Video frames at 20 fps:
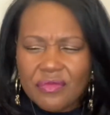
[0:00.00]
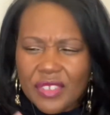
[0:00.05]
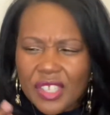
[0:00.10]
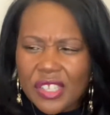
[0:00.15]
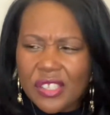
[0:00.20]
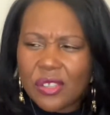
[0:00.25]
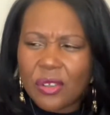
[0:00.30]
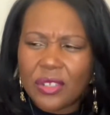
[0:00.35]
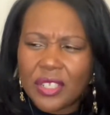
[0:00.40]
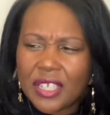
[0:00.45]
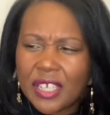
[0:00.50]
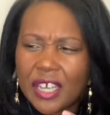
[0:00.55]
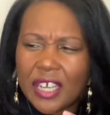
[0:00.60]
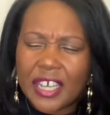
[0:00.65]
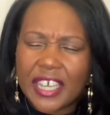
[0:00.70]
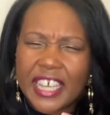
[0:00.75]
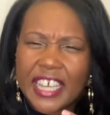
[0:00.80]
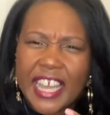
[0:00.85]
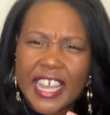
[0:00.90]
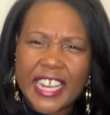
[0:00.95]
So,
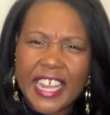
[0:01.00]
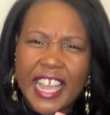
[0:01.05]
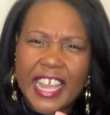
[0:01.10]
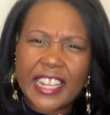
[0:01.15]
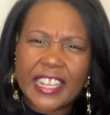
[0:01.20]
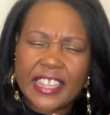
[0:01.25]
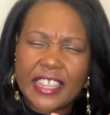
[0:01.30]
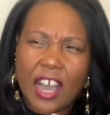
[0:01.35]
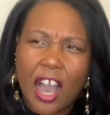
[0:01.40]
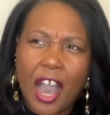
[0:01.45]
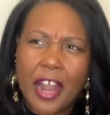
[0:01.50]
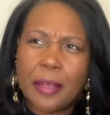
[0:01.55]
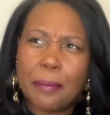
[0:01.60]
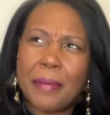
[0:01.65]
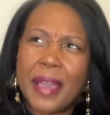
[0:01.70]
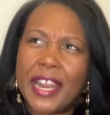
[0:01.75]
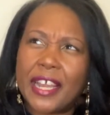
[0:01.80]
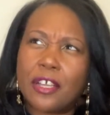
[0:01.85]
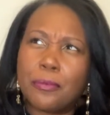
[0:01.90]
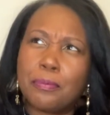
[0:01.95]
and the
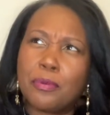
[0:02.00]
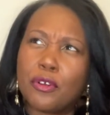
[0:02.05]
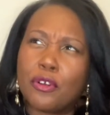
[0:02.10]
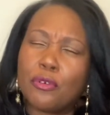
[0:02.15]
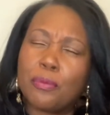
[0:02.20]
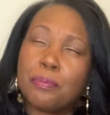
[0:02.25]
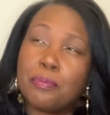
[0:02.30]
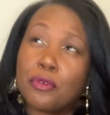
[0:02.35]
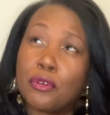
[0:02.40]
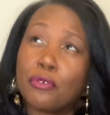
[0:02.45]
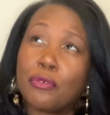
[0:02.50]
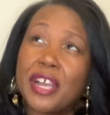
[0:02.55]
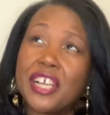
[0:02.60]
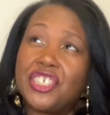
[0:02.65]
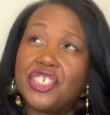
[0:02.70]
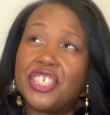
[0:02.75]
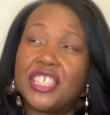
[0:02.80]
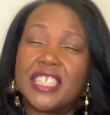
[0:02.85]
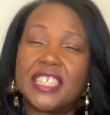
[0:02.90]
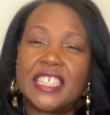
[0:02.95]
automatic
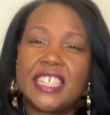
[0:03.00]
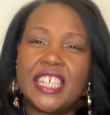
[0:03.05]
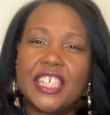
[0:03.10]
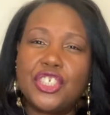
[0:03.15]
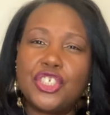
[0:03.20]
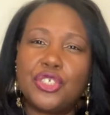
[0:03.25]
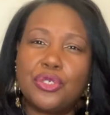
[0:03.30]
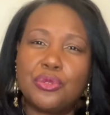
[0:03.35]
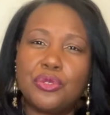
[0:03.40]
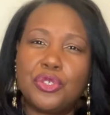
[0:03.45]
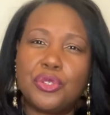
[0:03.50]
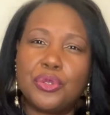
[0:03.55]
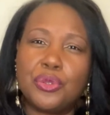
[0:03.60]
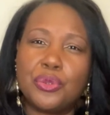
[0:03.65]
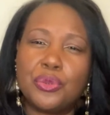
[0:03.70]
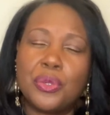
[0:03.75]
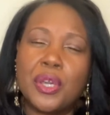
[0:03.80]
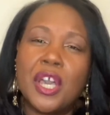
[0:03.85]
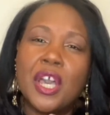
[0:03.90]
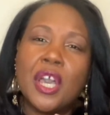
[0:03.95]
progression leads you
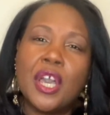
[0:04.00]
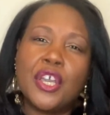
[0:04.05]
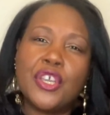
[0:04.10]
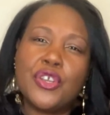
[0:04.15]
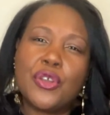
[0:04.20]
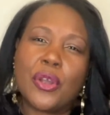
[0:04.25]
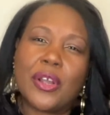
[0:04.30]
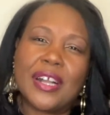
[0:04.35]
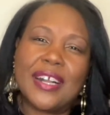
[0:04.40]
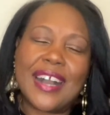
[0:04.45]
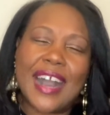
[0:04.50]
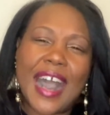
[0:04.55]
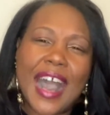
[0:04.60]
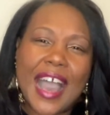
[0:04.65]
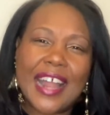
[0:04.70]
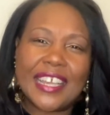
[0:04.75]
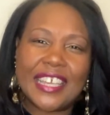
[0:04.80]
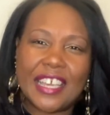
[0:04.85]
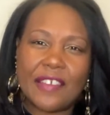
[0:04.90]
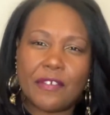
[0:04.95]
to your
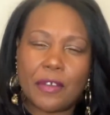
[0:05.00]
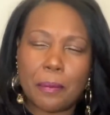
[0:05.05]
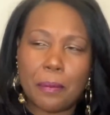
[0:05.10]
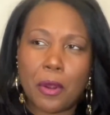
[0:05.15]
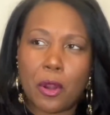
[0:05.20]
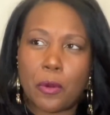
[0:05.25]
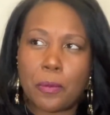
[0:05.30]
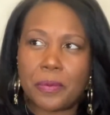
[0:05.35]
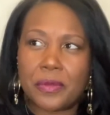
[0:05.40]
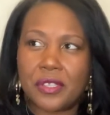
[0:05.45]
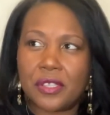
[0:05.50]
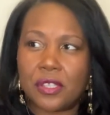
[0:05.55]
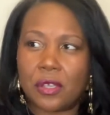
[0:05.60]
God-given purpose.